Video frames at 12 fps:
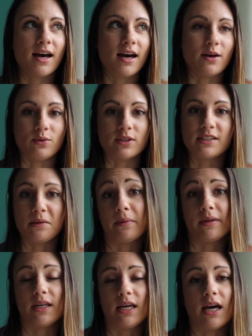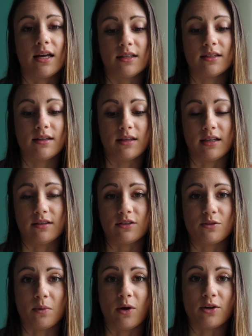I will typically get like the
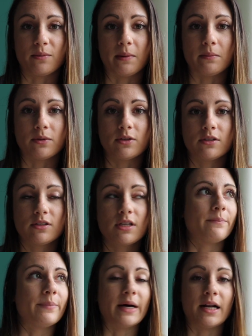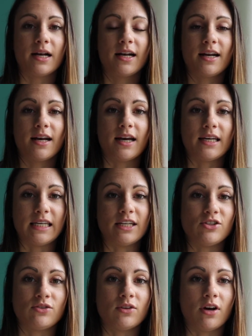smaller pimples, but I
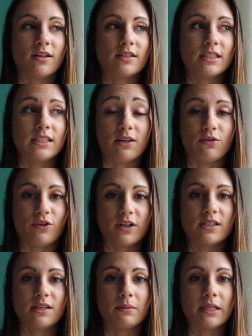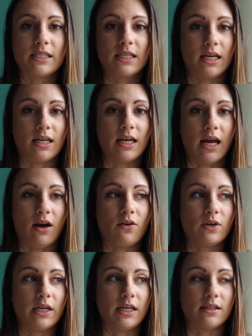kid you not, the difference in my skin
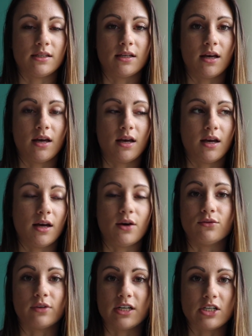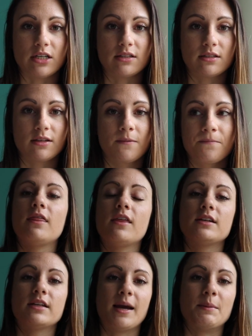now is outrageous.
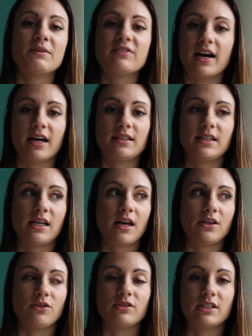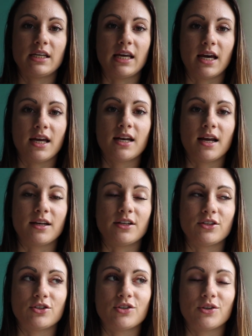The type of acne I used to get, I'm
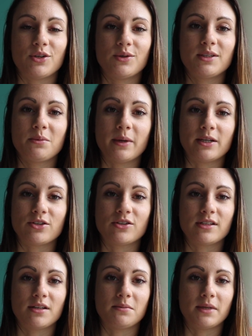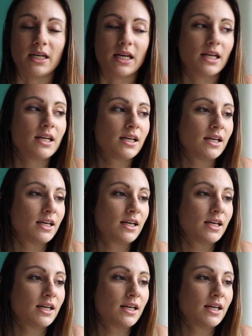gonna show you in the pictures in a minute,